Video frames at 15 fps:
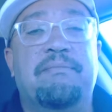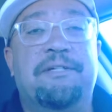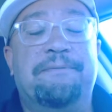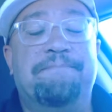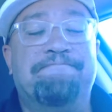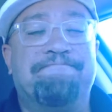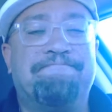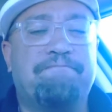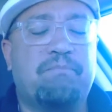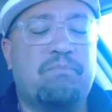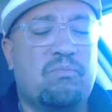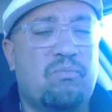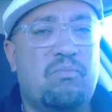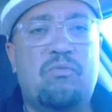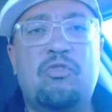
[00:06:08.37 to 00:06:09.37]
I mean,
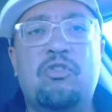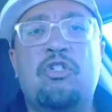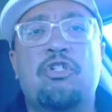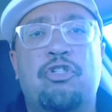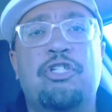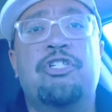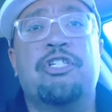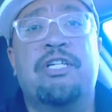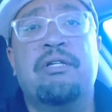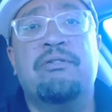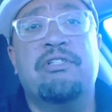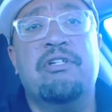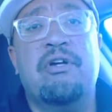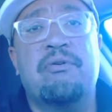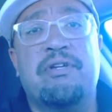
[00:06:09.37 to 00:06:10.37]
should you
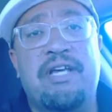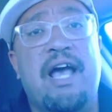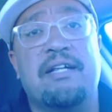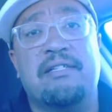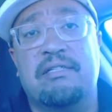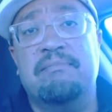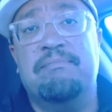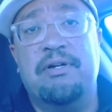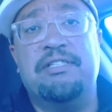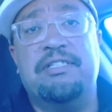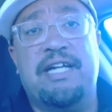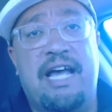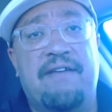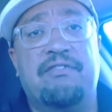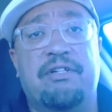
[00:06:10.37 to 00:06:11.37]
kill Snoke? Yeah, at some
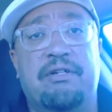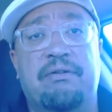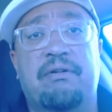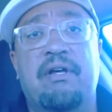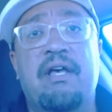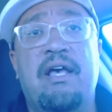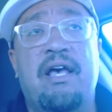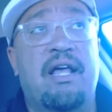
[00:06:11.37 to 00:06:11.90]
point you have to.